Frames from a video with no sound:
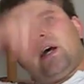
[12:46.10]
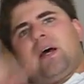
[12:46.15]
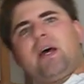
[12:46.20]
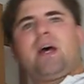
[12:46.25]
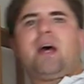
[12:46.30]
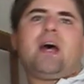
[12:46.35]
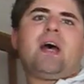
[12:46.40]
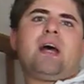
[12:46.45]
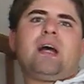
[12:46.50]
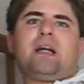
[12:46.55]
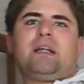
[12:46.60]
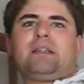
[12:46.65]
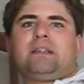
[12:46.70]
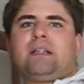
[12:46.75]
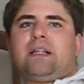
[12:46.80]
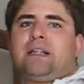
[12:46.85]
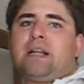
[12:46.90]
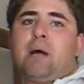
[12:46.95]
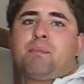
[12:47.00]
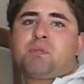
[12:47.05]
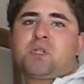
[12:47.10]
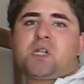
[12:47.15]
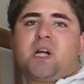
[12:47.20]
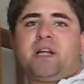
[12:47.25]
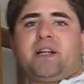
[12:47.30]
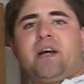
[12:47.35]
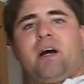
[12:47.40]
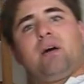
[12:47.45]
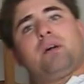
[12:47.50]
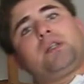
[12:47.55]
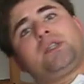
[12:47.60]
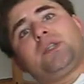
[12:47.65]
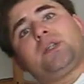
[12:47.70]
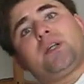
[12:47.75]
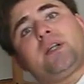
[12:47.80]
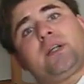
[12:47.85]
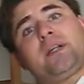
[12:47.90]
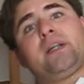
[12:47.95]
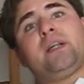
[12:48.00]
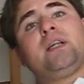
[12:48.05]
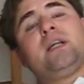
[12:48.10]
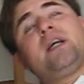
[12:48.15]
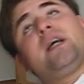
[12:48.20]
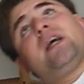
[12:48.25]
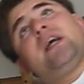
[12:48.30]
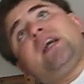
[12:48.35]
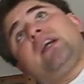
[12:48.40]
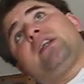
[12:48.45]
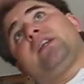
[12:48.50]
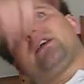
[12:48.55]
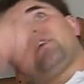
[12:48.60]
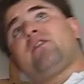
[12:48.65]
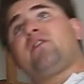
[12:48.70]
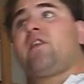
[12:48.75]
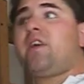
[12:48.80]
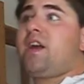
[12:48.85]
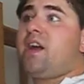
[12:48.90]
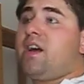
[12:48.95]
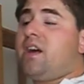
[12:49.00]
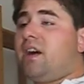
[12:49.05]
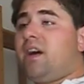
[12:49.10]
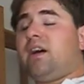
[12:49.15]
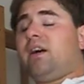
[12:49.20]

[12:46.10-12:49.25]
an upside down turn interface